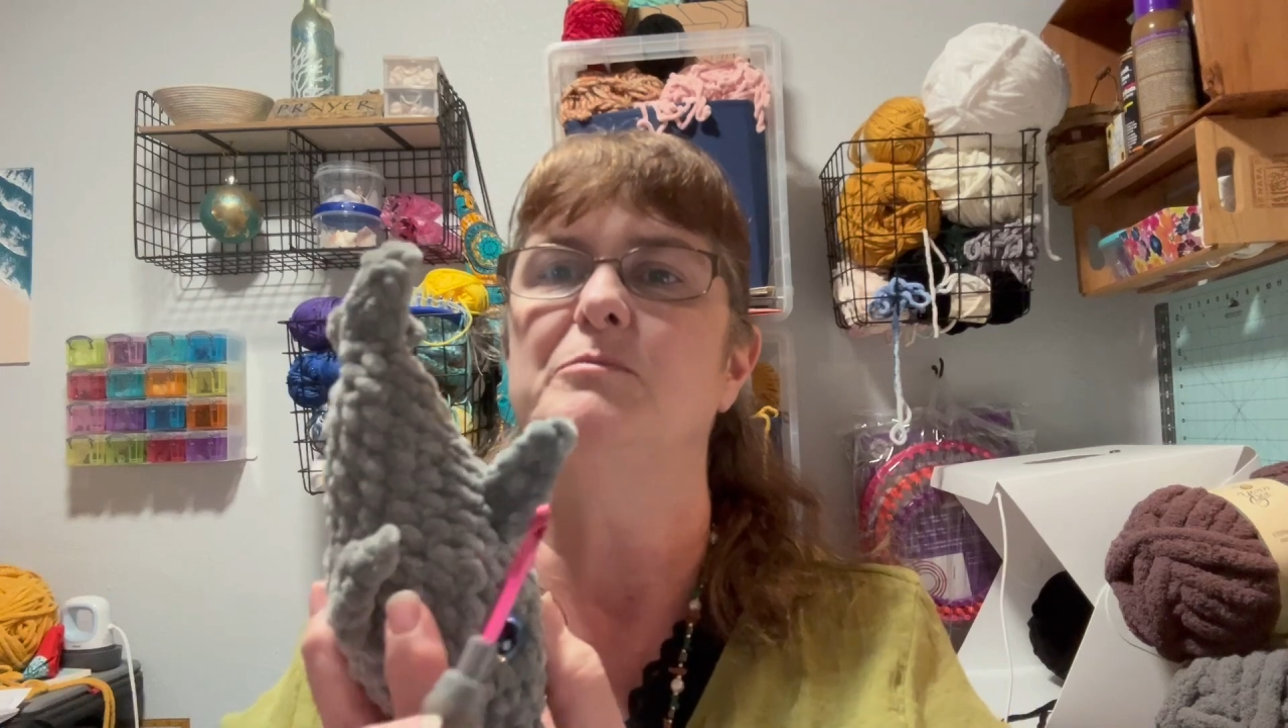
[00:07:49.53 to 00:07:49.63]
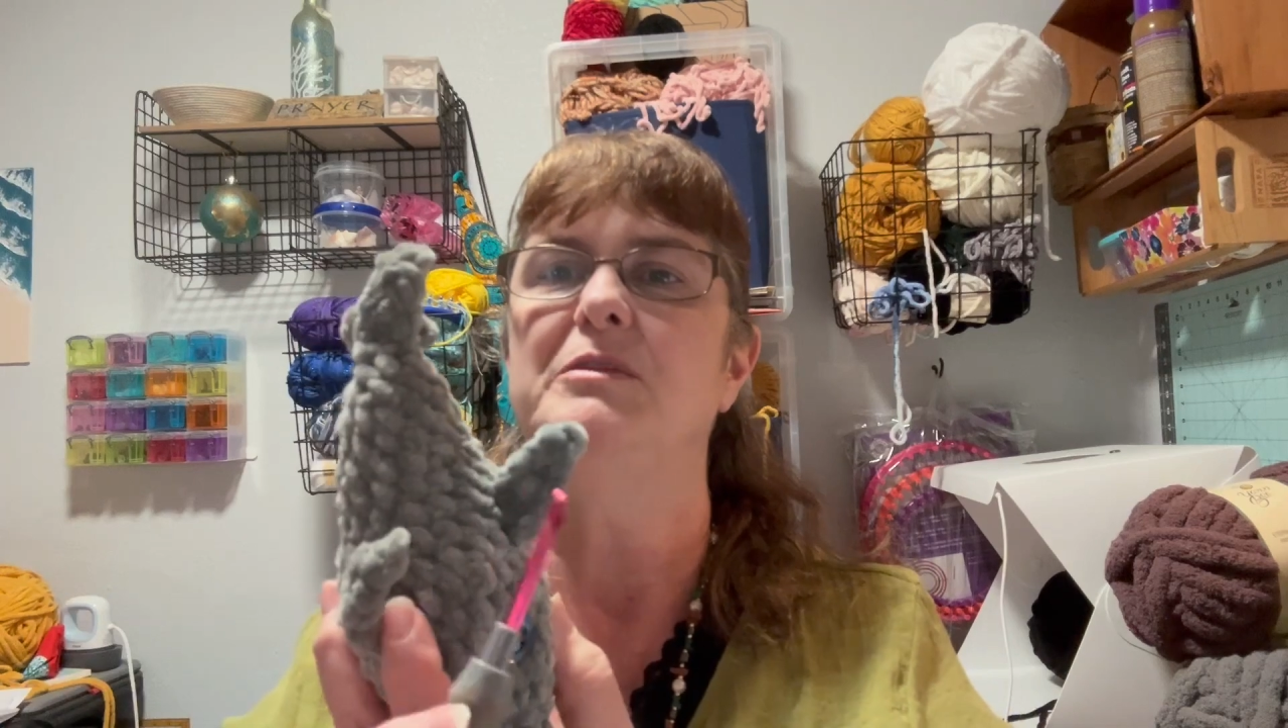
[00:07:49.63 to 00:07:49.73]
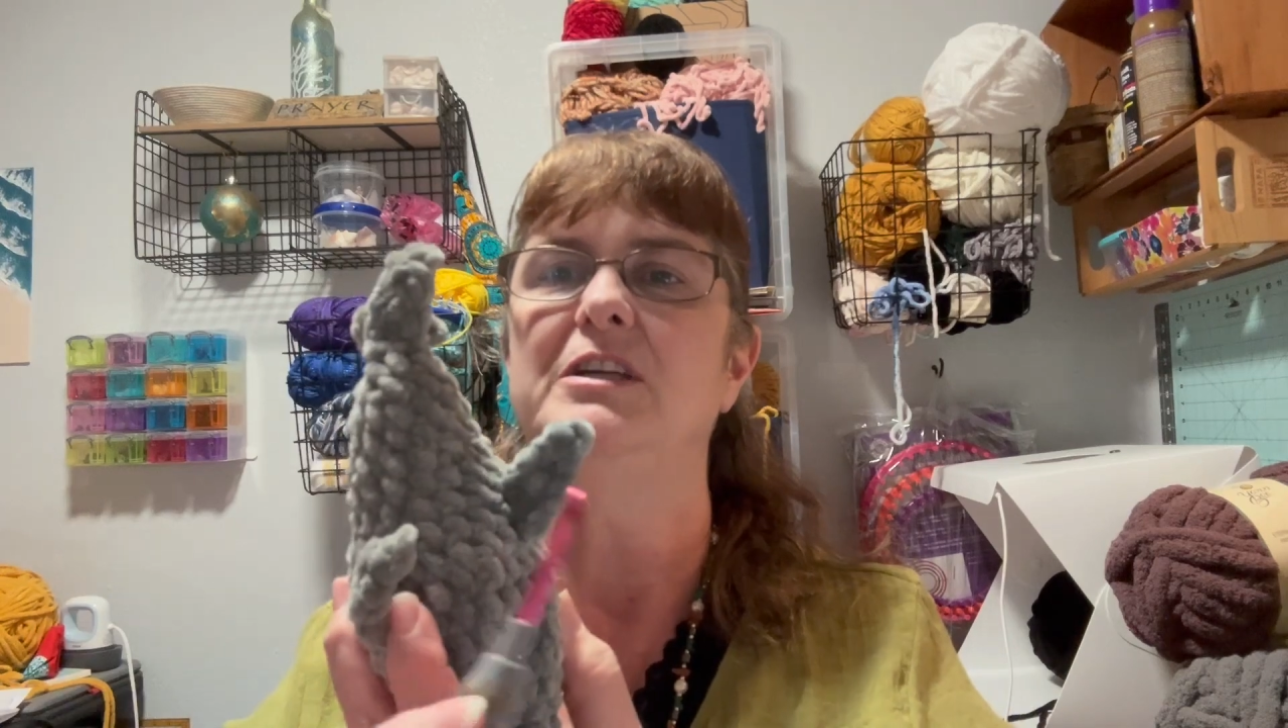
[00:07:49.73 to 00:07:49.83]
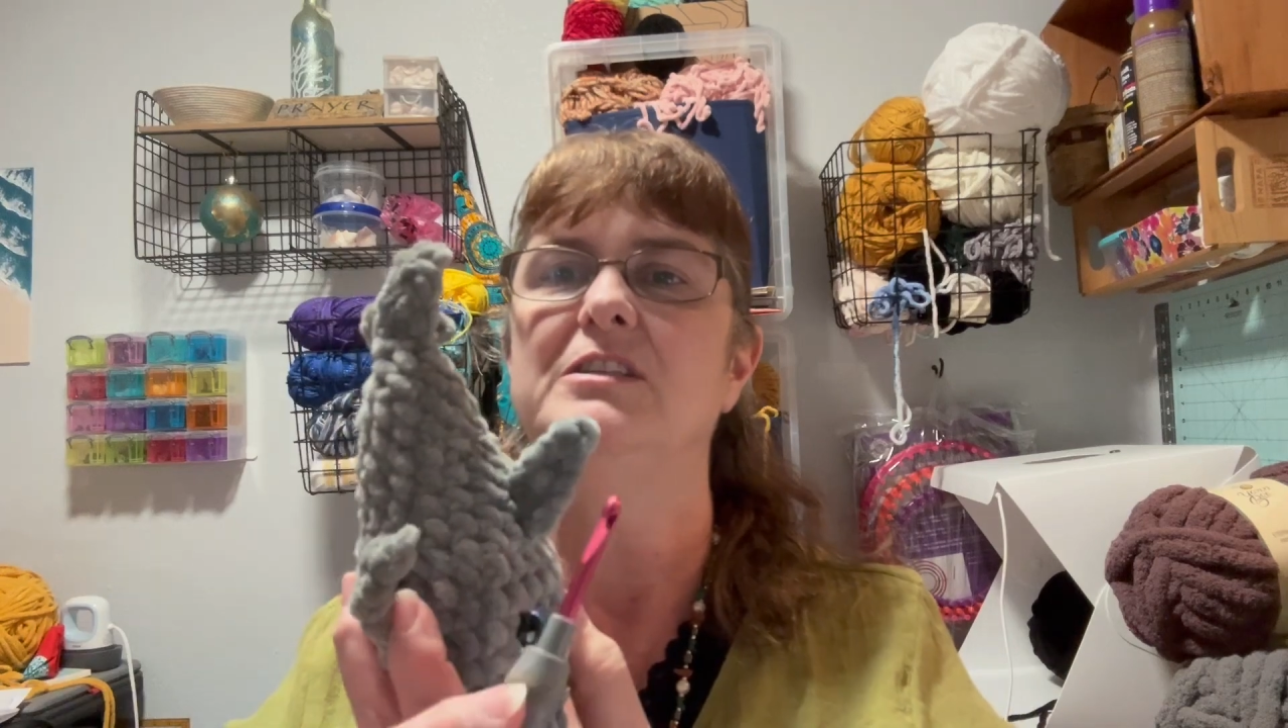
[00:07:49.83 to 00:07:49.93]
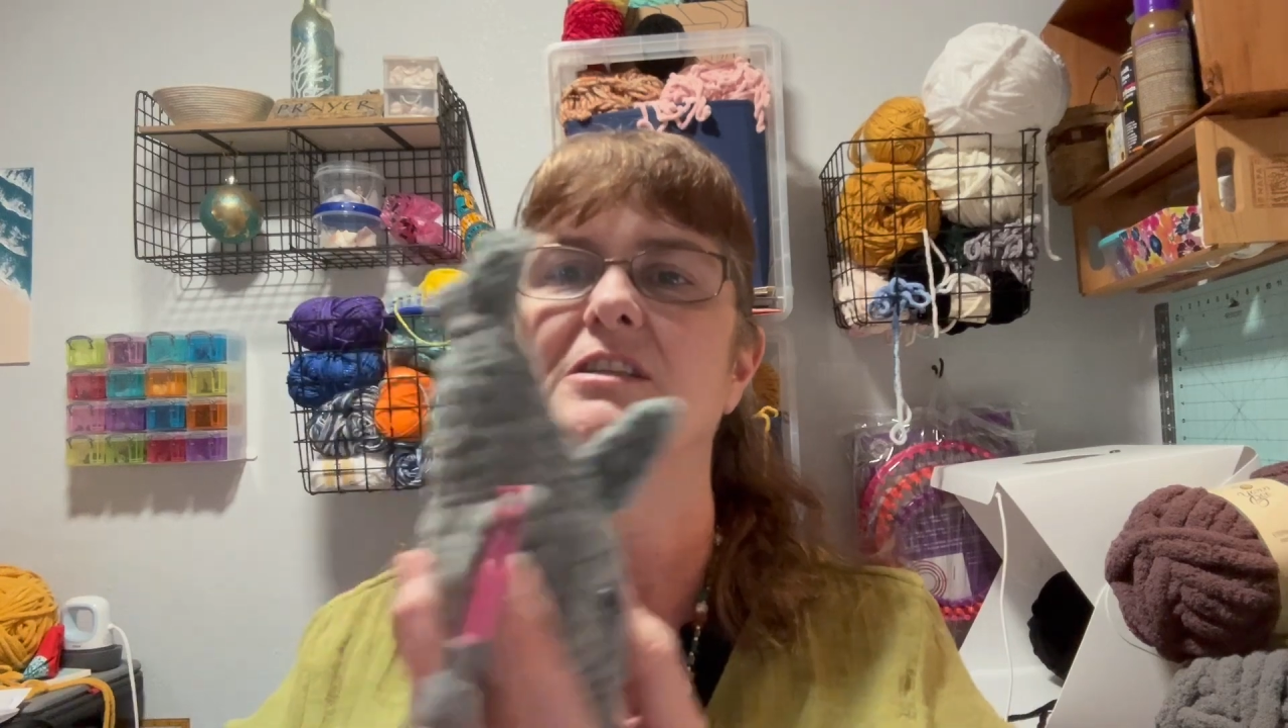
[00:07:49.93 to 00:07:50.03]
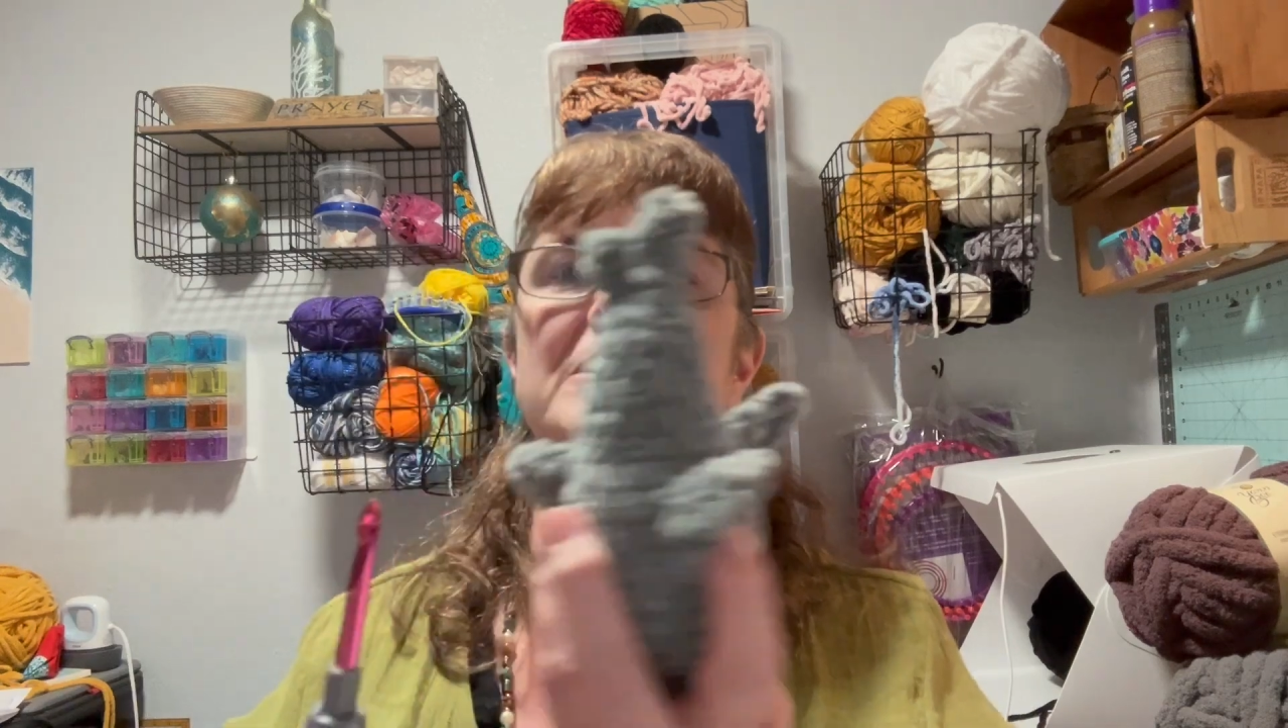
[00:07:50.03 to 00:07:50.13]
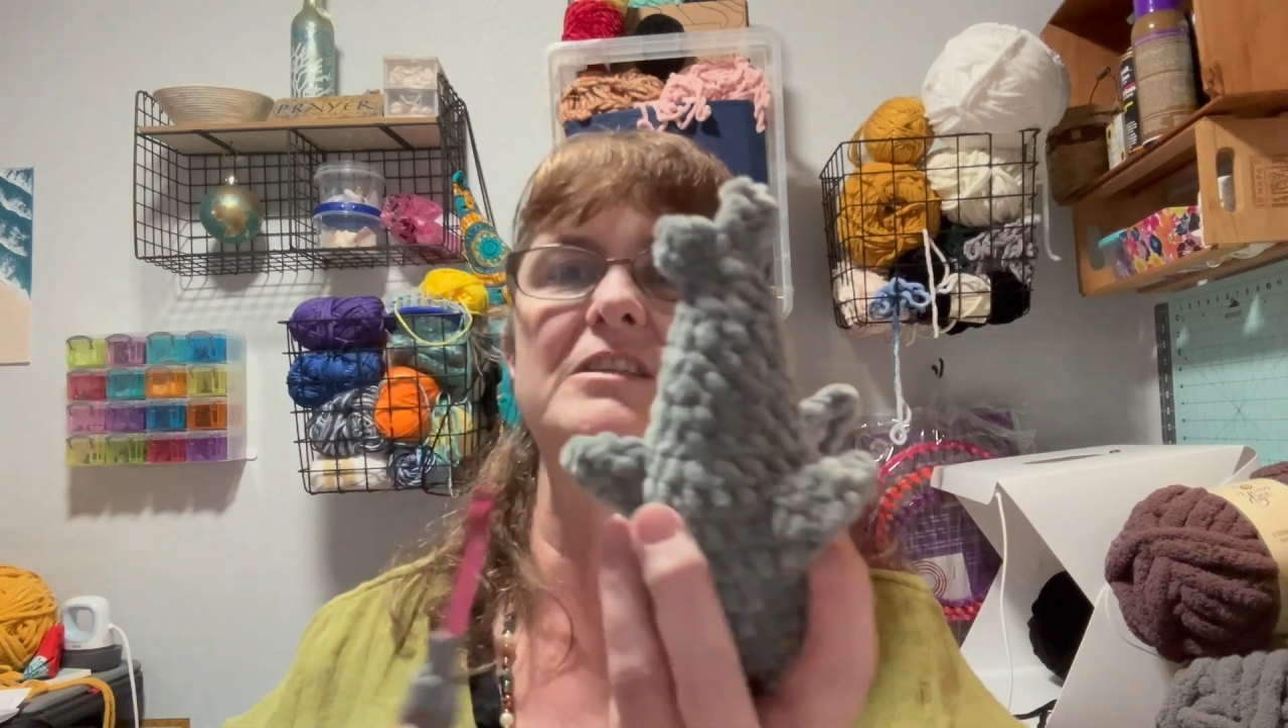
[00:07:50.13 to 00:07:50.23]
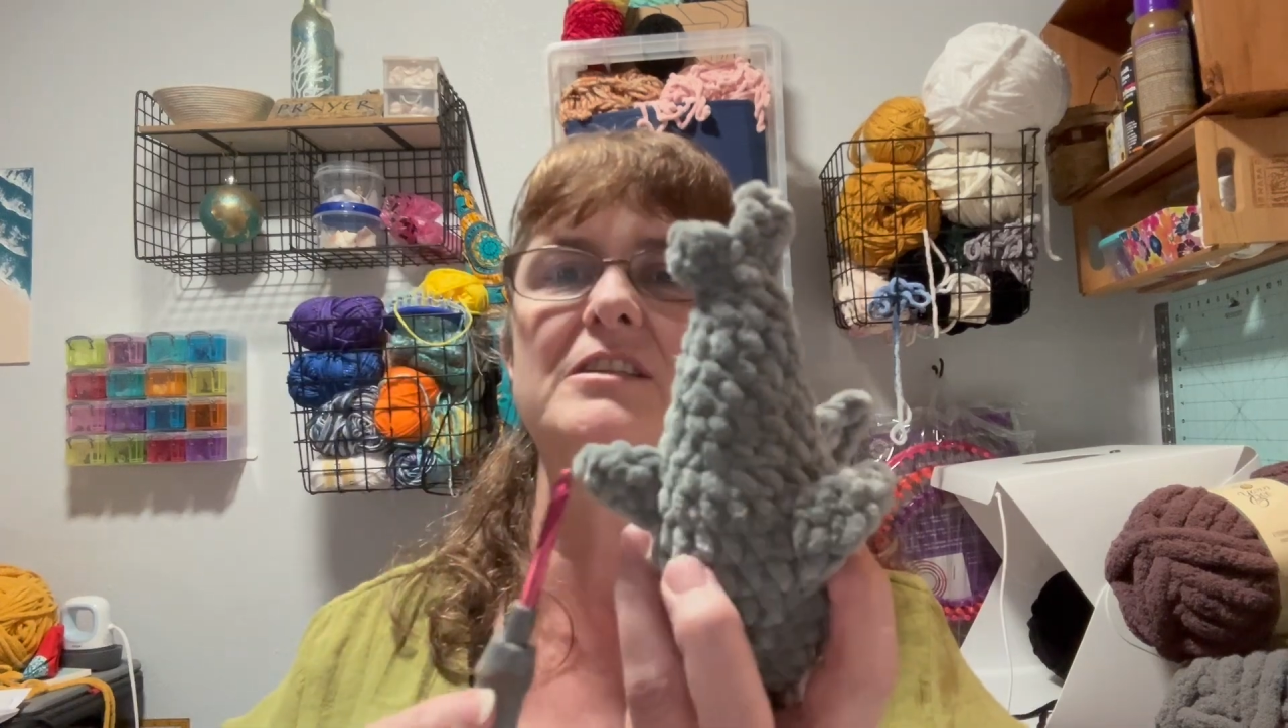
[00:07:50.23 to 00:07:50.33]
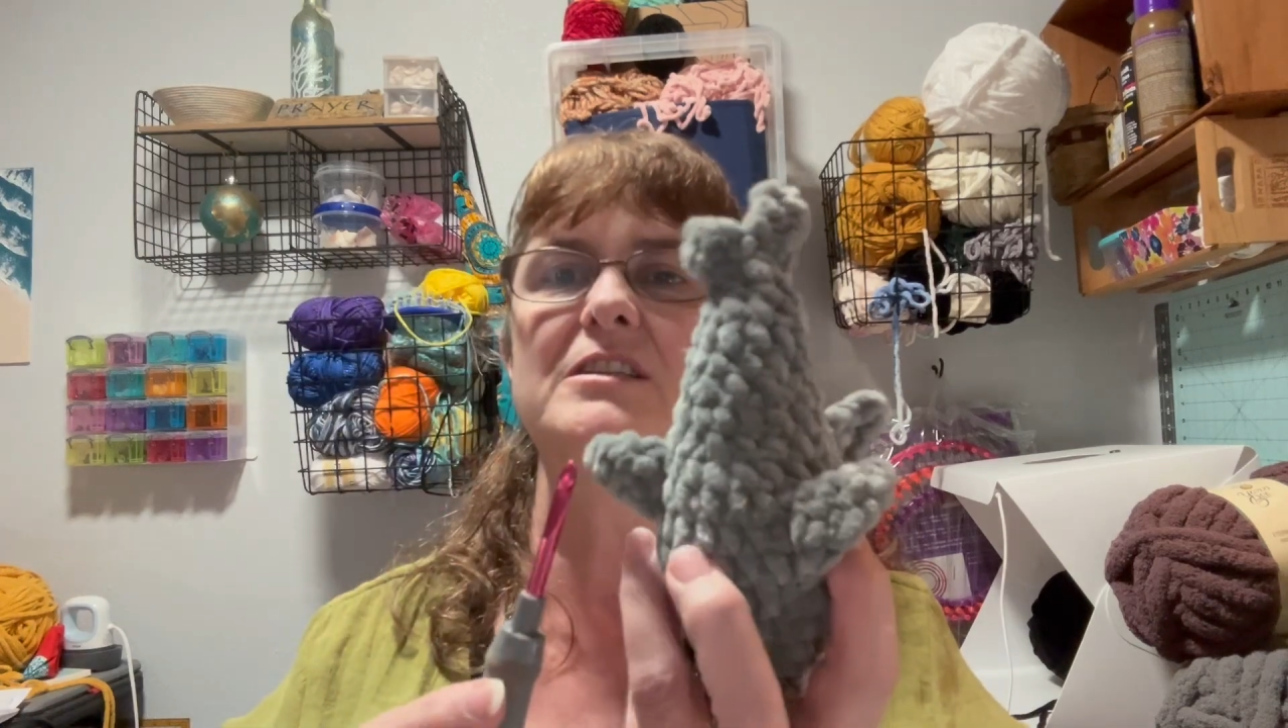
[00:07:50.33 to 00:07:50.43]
pieces